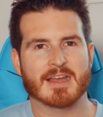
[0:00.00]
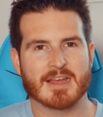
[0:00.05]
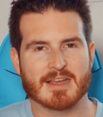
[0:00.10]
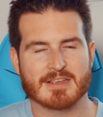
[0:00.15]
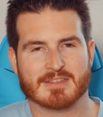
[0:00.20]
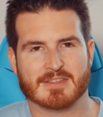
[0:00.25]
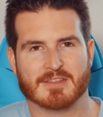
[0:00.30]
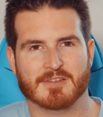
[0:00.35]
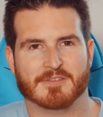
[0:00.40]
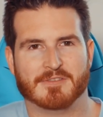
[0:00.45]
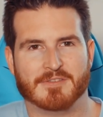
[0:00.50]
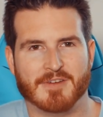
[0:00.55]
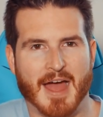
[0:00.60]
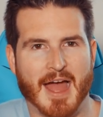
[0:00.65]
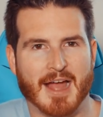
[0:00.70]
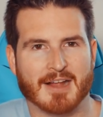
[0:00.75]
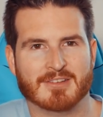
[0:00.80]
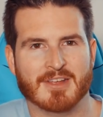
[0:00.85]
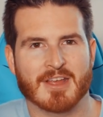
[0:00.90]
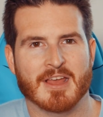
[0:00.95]
is the
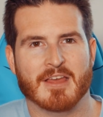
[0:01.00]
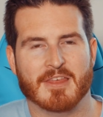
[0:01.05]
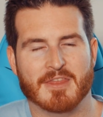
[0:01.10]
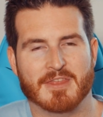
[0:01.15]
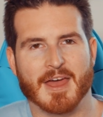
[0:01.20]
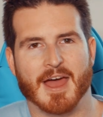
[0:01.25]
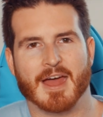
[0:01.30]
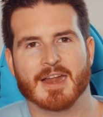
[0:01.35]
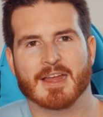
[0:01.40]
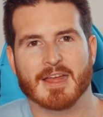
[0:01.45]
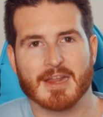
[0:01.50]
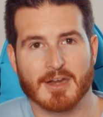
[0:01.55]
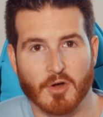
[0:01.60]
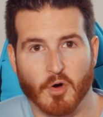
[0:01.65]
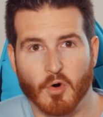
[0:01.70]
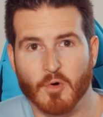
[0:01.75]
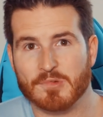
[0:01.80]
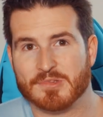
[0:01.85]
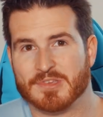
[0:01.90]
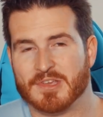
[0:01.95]
fact that it
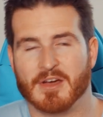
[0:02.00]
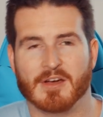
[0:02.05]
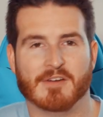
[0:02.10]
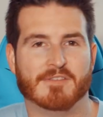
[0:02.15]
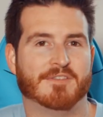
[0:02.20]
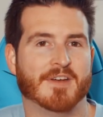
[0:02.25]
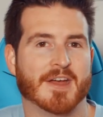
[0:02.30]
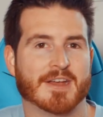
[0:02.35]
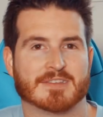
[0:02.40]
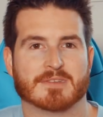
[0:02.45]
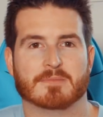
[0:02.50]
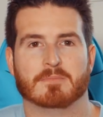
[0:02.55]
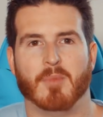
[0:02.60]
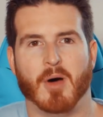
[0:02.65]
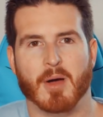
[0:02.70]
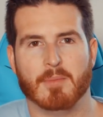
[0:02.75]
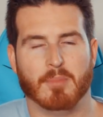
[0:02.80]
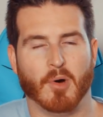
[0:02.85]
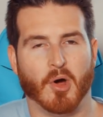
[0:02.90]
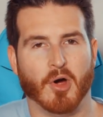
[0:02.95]
also affects
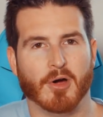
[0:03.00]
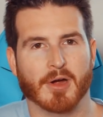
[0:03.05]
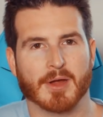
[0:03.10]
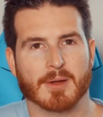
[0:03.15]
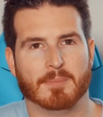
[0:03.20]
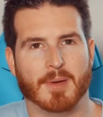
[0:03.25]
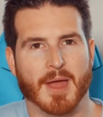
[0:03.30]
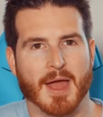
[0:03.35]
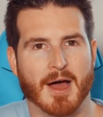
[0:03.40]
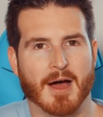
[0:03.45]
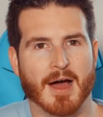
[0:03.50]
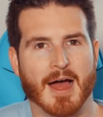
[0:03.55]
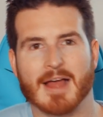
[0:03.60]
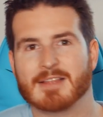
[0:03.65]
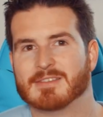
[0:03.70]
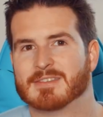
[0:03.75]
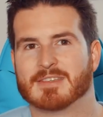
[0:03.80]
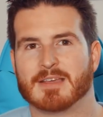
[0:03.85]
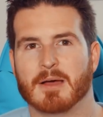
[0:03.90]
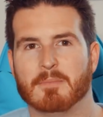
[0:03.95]
my borrowing power.
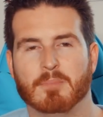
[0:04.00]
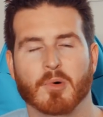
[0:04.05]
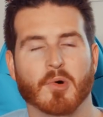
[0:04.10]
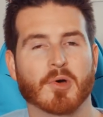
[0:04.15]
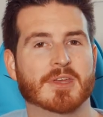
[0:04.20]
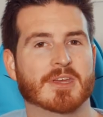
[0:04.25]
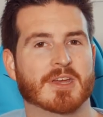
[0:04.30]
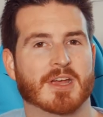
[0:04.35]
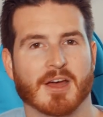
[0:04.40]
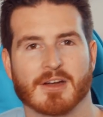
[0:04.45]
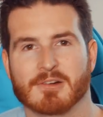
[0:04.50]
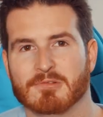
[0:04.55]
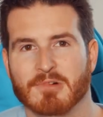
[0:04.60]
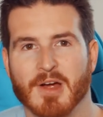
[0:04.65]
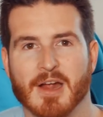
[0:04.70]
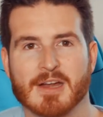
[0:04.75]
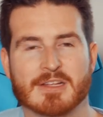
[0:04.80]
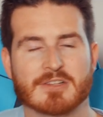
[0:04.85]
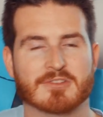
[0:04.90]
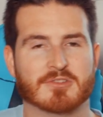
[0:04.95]
At some point, you're going to
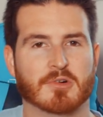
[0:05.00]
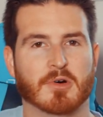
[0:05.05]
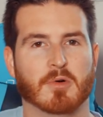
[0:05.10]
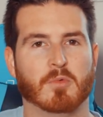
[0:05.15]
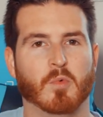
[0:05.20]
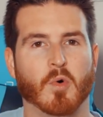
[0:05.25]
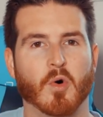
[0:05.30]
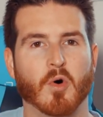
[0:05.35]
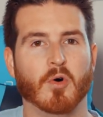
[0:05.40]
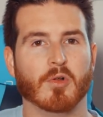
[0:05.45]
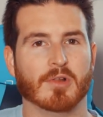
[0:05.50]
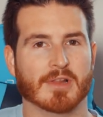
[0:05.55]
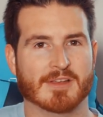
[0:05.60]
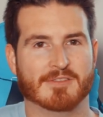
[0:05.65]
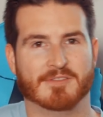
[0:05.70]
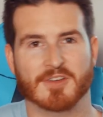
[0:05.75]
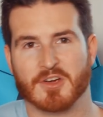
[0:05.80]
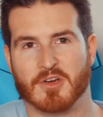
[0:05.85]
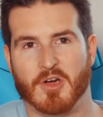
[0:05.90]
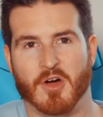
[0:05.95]
run into a wall
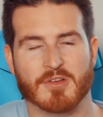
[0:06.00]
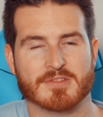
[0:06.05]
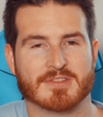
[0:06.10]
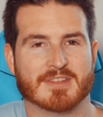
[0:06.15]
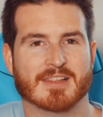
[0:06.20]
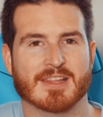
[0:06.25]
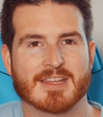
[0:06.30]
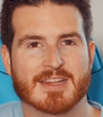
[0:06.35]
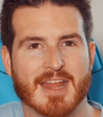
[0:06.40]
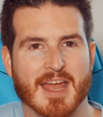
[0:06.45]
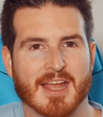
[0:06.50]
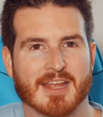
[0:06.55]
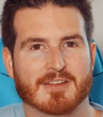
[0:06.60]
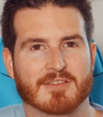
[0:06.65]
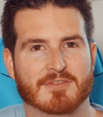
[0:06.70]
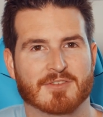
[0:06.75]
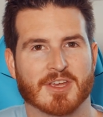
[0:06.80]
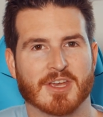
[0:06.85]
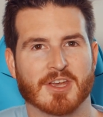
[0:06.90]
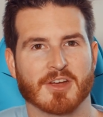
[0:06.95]
if you're constantly
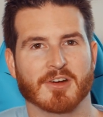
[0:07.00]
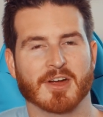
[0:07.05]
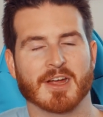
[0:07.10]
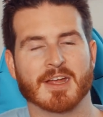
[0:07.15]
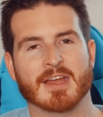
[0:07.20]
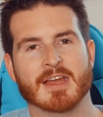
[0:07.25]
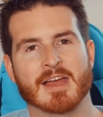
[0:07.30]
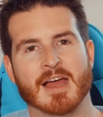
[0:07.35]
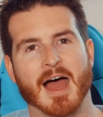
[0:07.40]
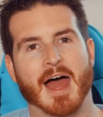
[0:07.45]
negative gearing.